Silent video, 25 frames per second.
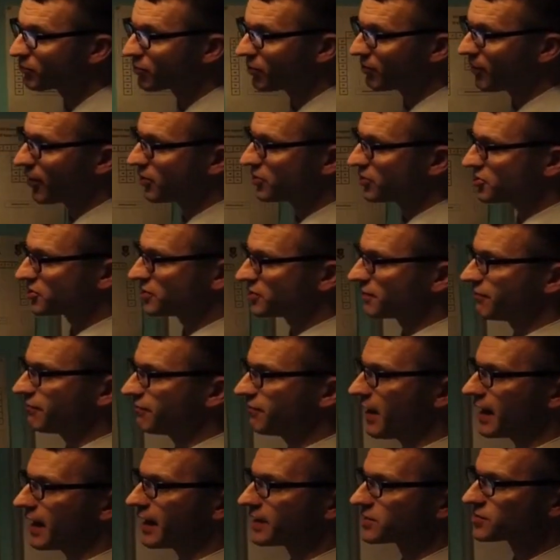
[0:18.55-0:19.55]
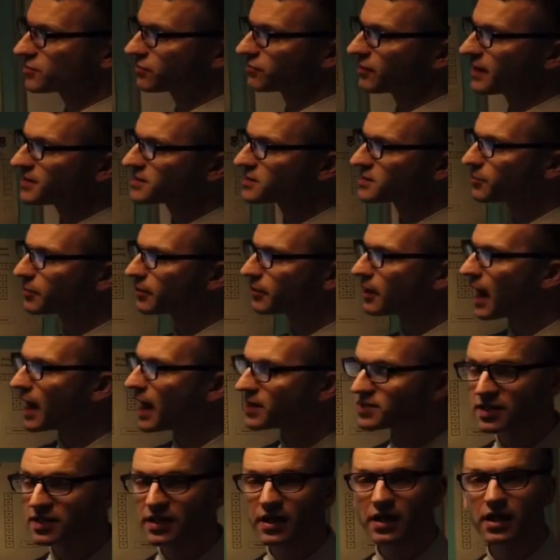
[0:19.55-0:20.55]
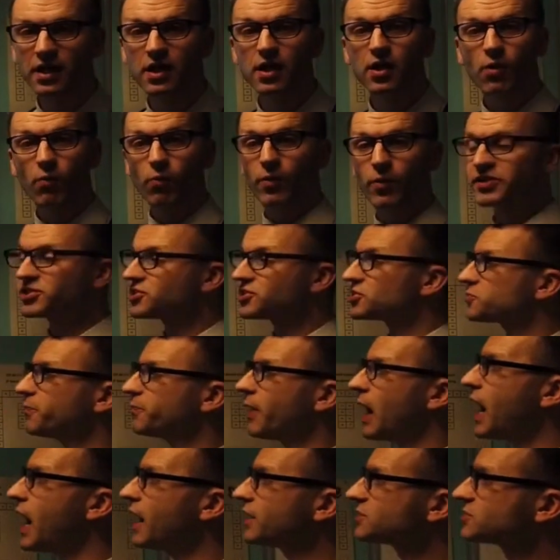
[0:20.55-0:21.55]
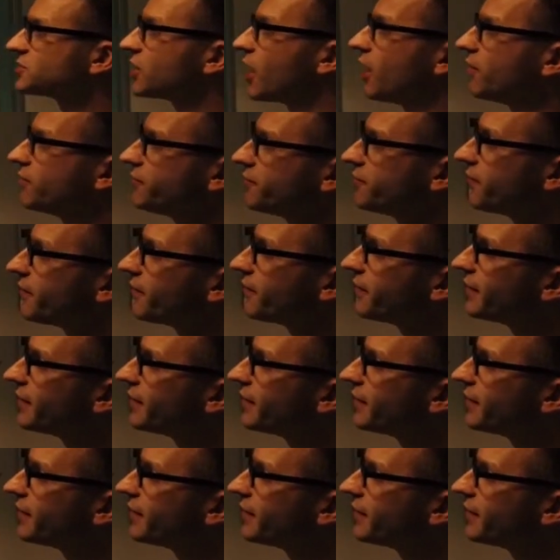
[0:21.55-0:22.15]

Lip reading: Promotion and Finance for Enterprise, which is part of